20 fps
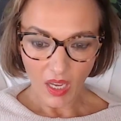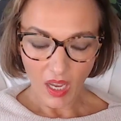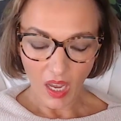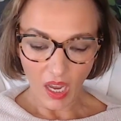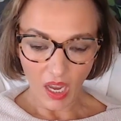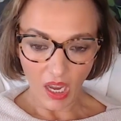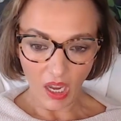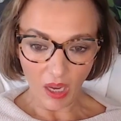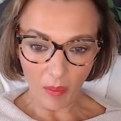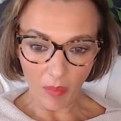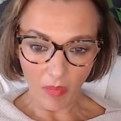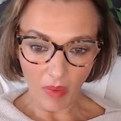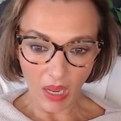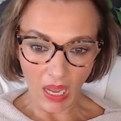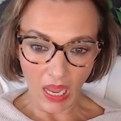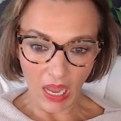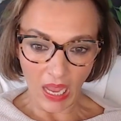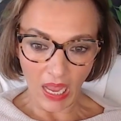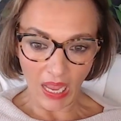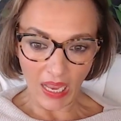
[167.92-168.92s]
Um,
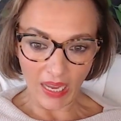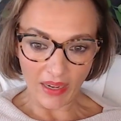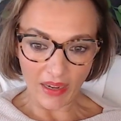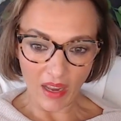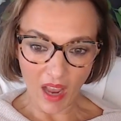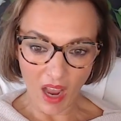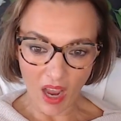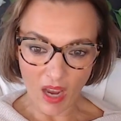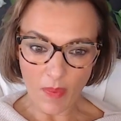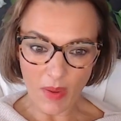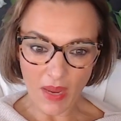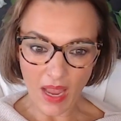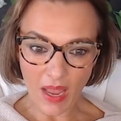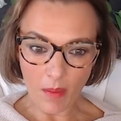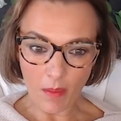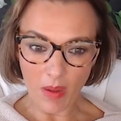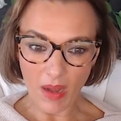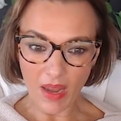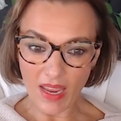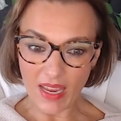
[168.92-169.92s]
and I began
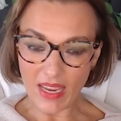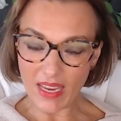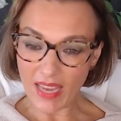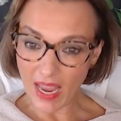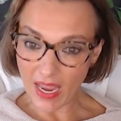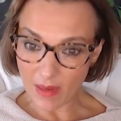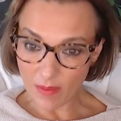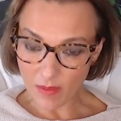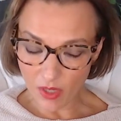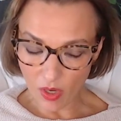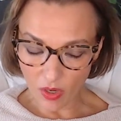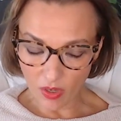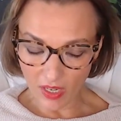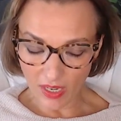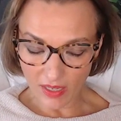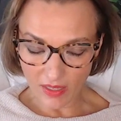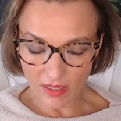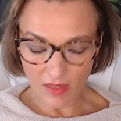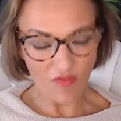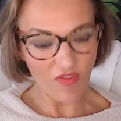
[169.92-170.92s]
playing games on
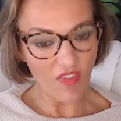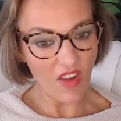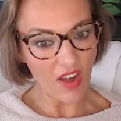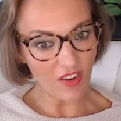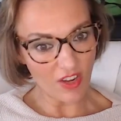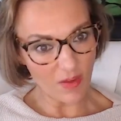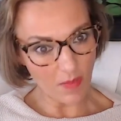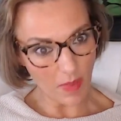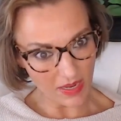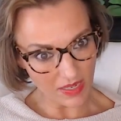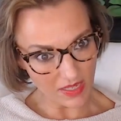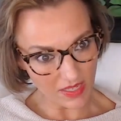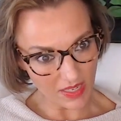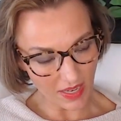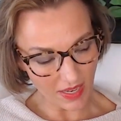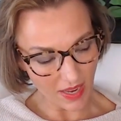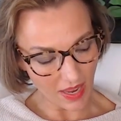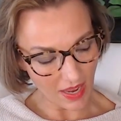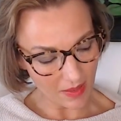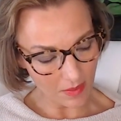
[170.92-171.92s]
it, very basic
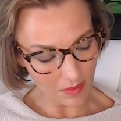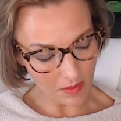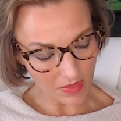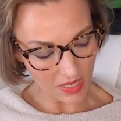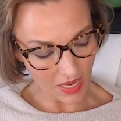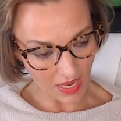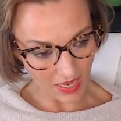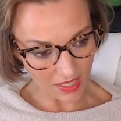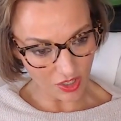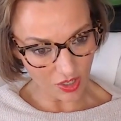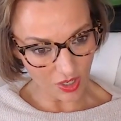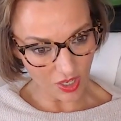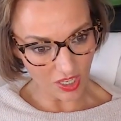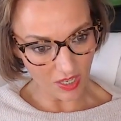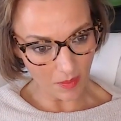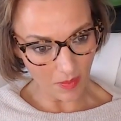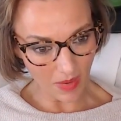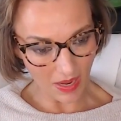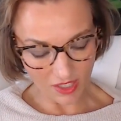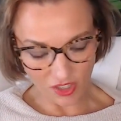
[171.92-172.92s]
games, as you can
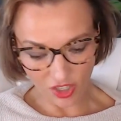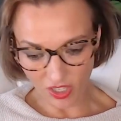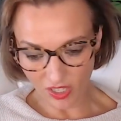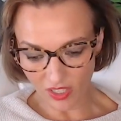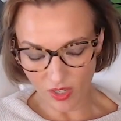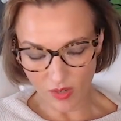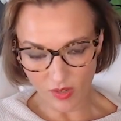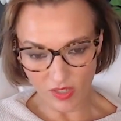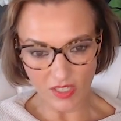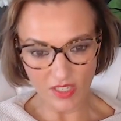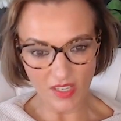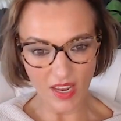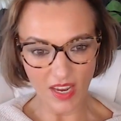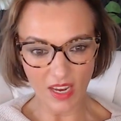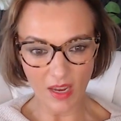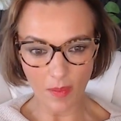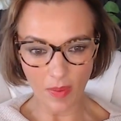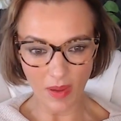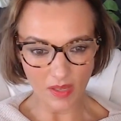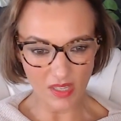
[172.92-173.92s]
imagine. Used to take
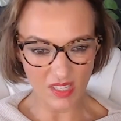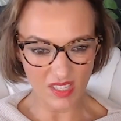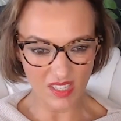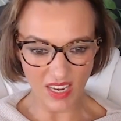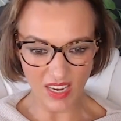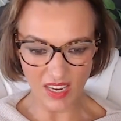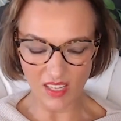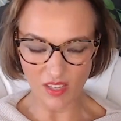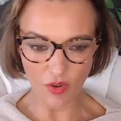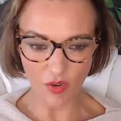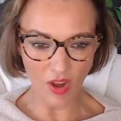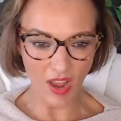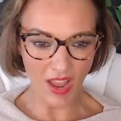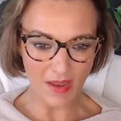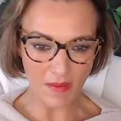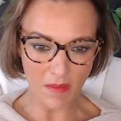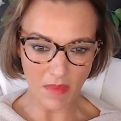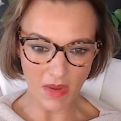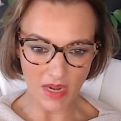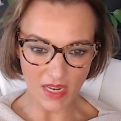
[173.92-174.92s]
about six or
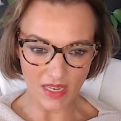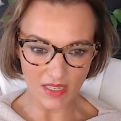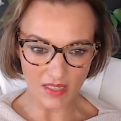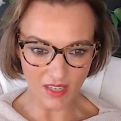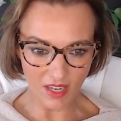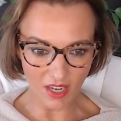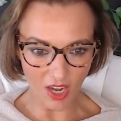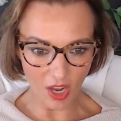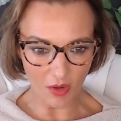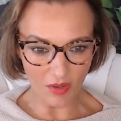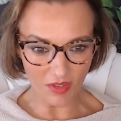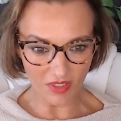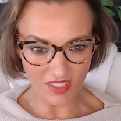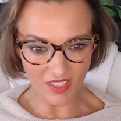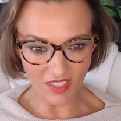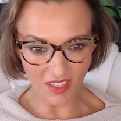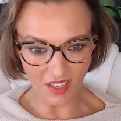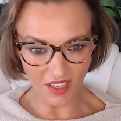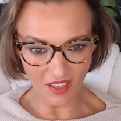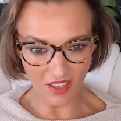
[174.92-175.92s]
eight minutes to load
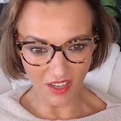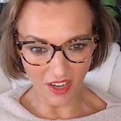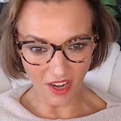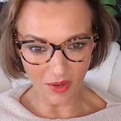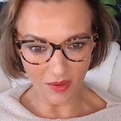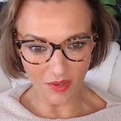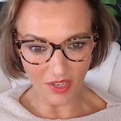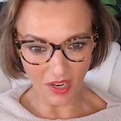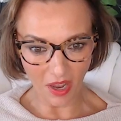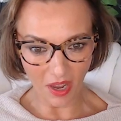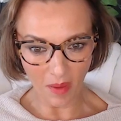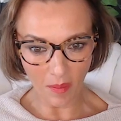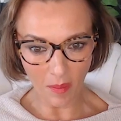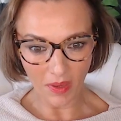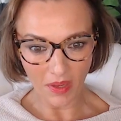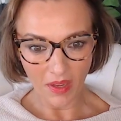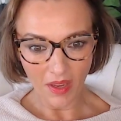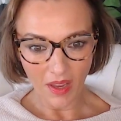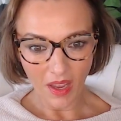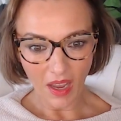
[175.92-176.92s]
to load up.
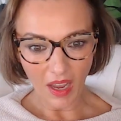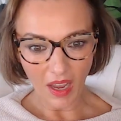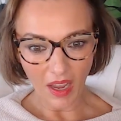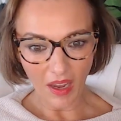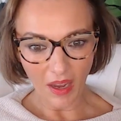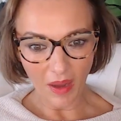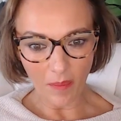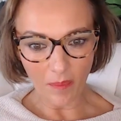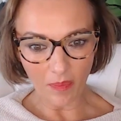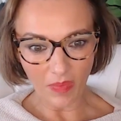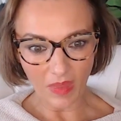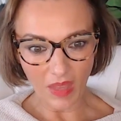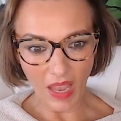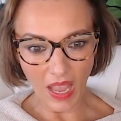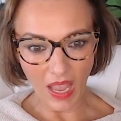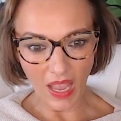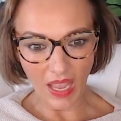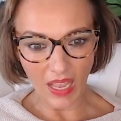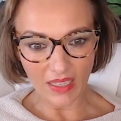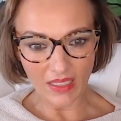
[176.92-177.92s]
Um,
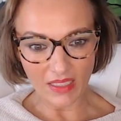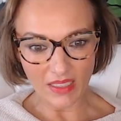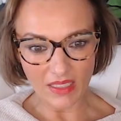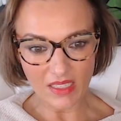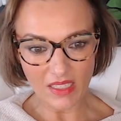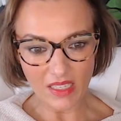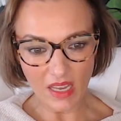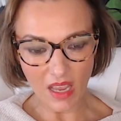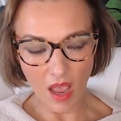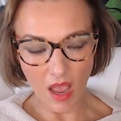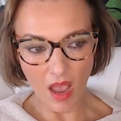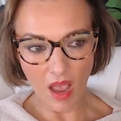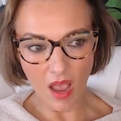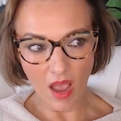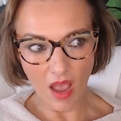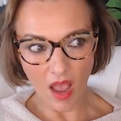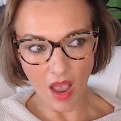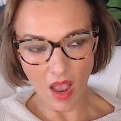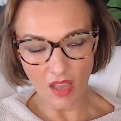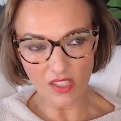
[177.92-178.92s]
and uh,
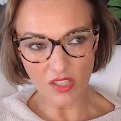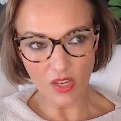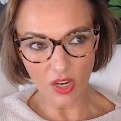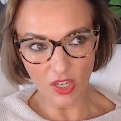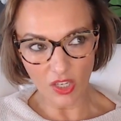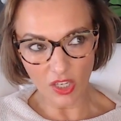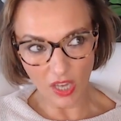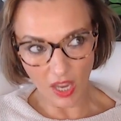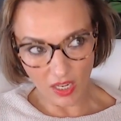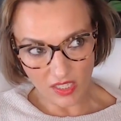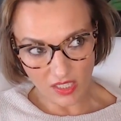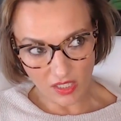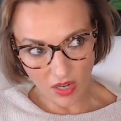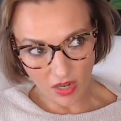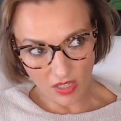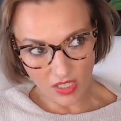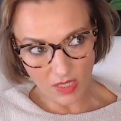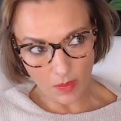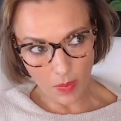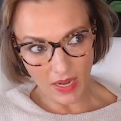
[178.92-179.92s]
so I
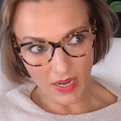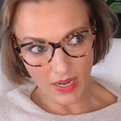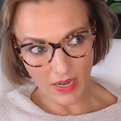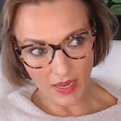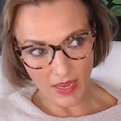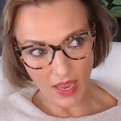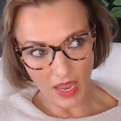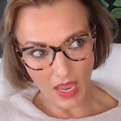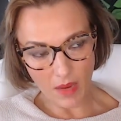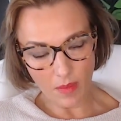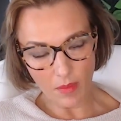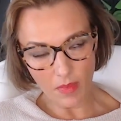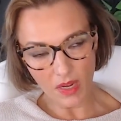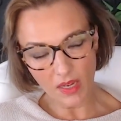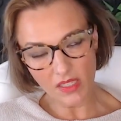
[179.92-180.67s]
started playing a game.